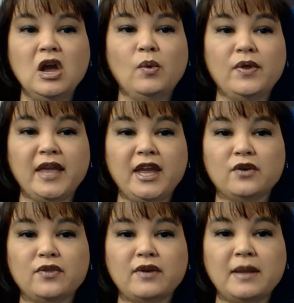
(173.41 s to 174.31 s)
When they
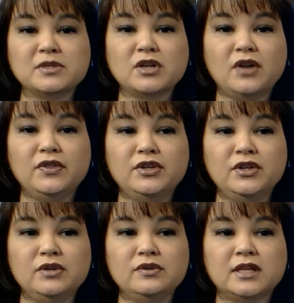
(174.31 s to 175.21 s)
hear their names called, the
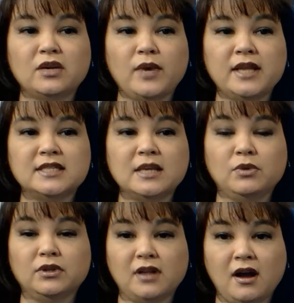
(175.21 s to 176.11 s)
news that awaits them
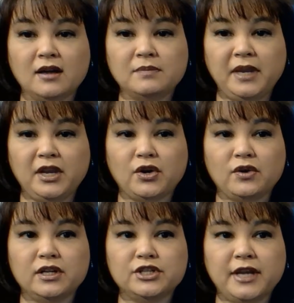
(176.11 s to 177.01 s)
will not be
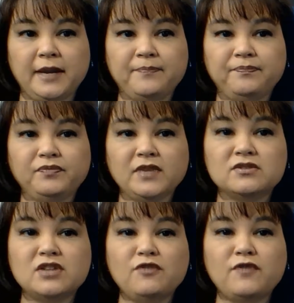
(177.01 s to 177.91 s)
encouraging.
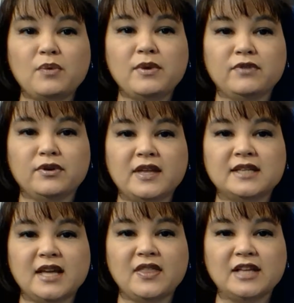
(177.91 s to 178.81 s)
So far, we've learned that
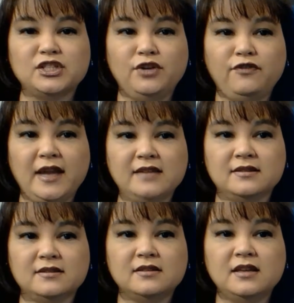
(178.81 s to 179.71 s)
death has two
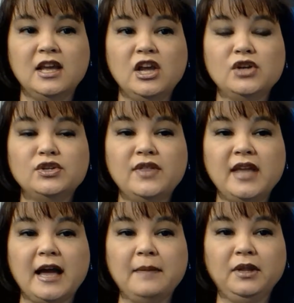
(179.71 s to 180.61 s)
faces. To
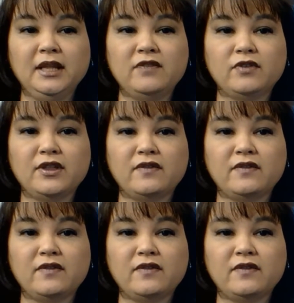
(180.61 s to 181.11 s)
the unbeliever, the